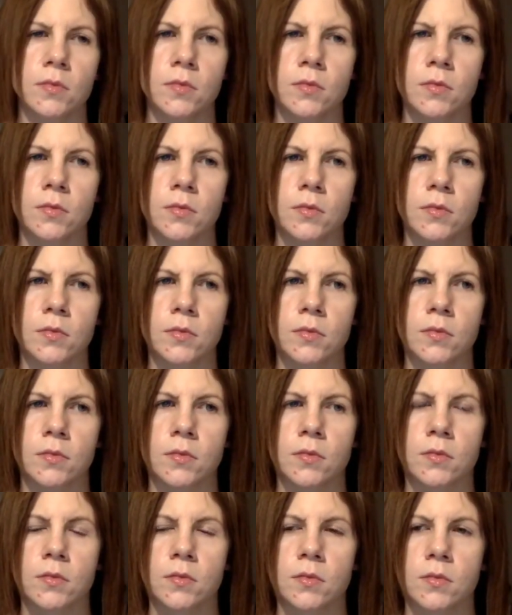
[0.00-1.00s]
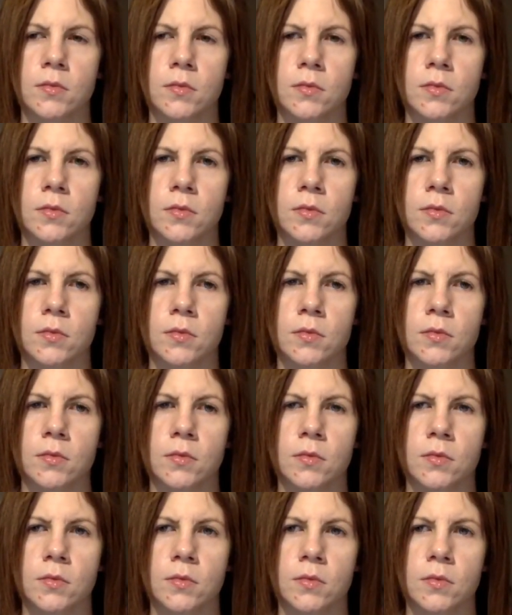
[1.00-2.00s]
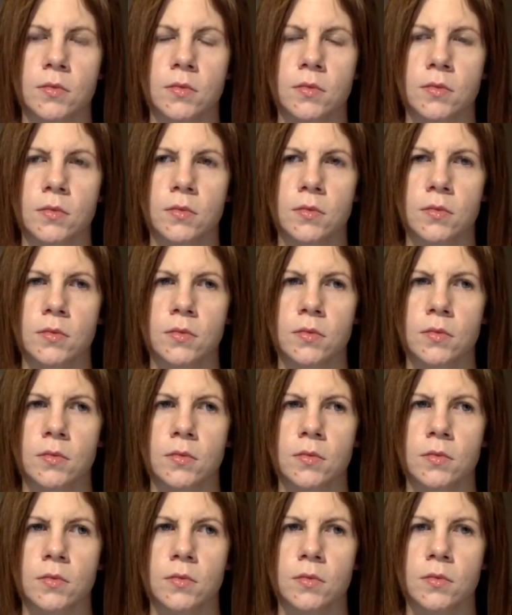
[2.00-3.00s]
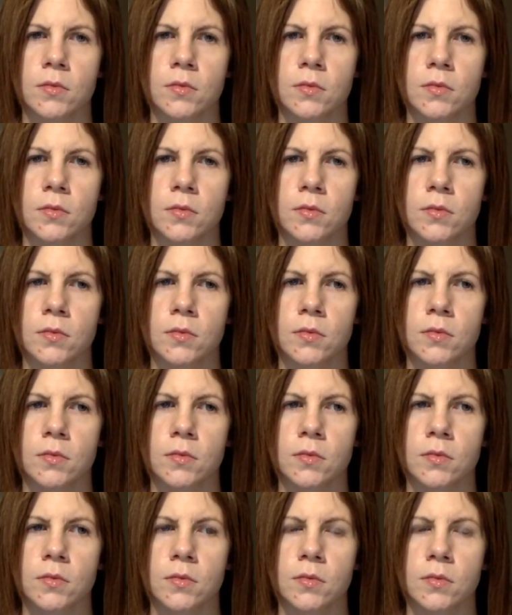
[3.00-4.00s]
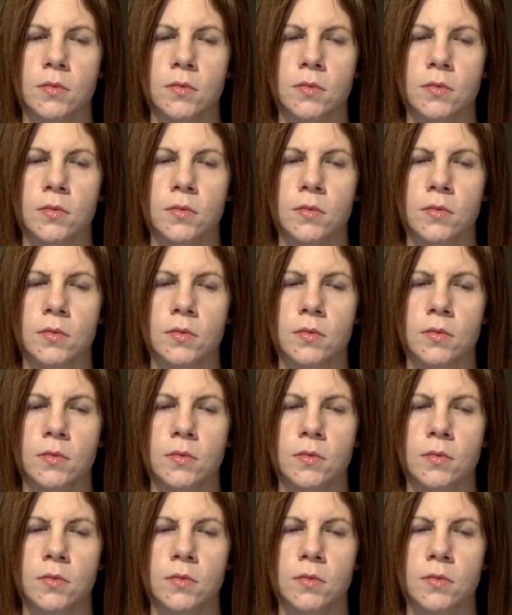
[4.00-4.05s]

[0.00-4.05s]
No words are spoken by the person on screen.